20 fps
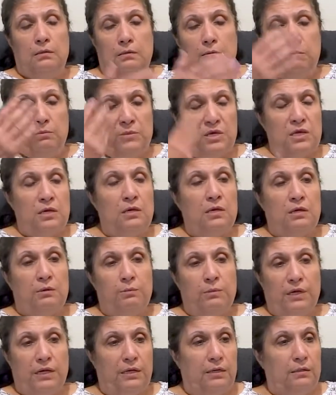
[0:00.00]
me and
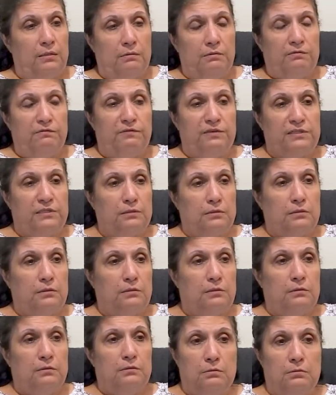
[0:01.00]
my
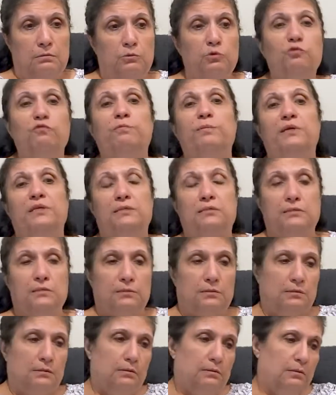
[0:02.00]
physical
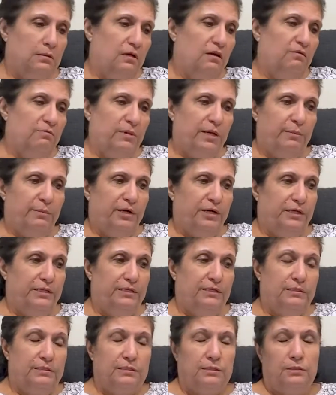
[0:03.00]
movements of my body.
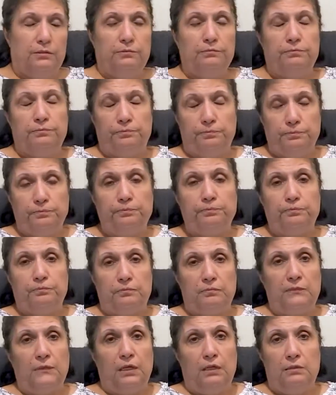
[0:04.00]
So
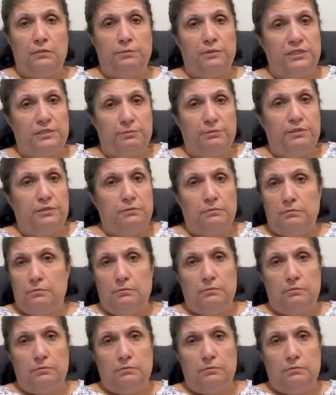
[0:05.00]
it's been